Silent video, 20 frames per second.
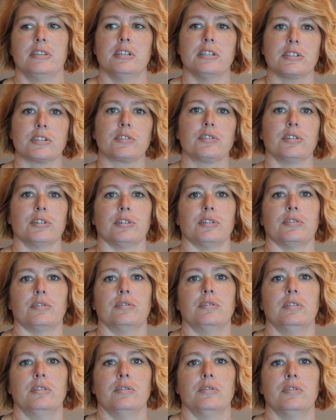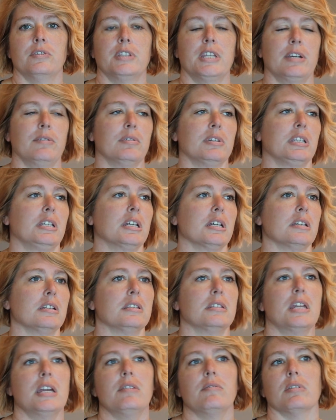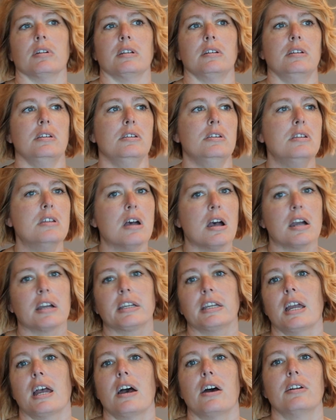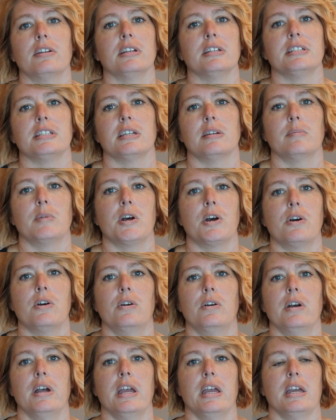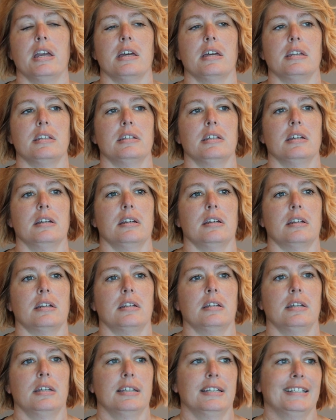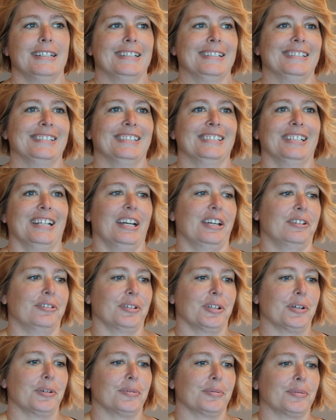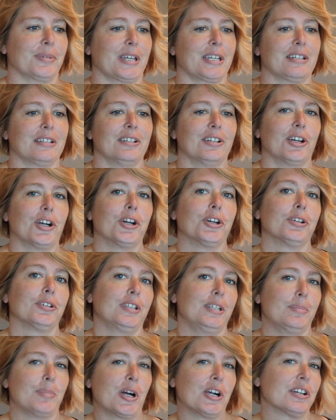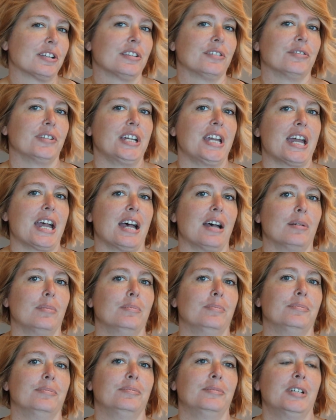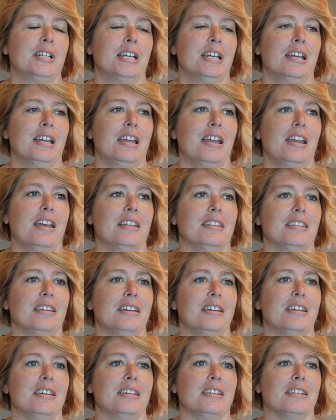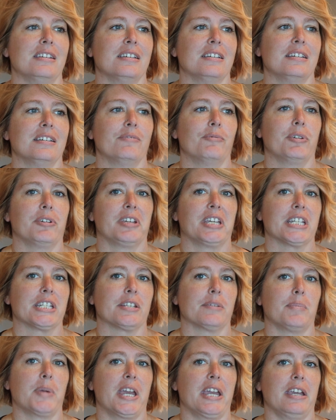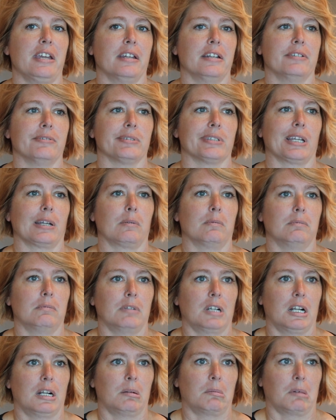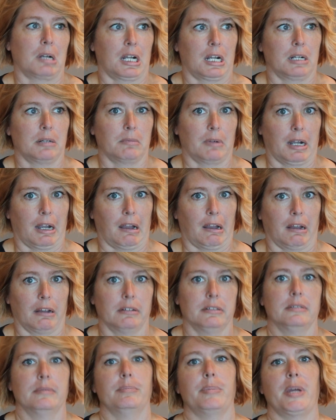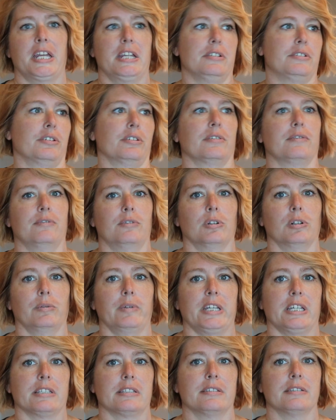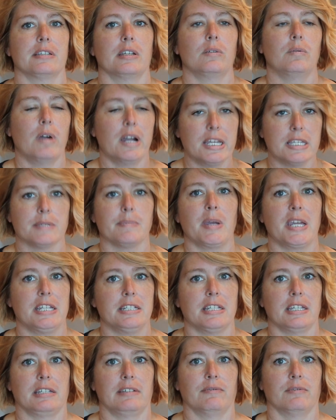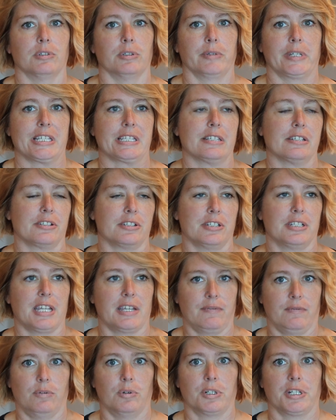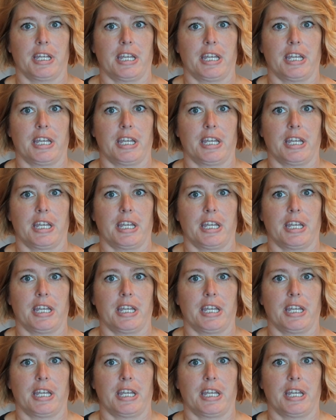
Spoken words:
this crew, they would knock out a demo and like early part of the rehab. And then we'd get to paint. And it was like, wah, wah, wah. Paint took 4 weeks. It's like, why is paint taking 4 weeks? It should take 4